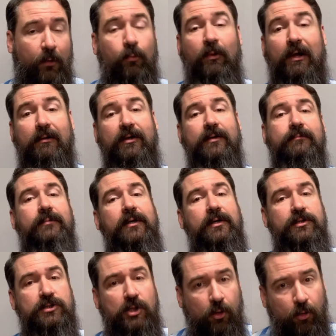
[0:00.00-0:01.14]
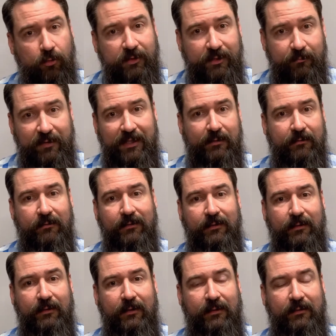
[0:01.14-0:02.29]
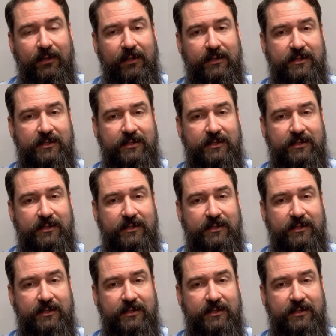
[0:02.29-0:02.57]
Welcome to Holy Week. It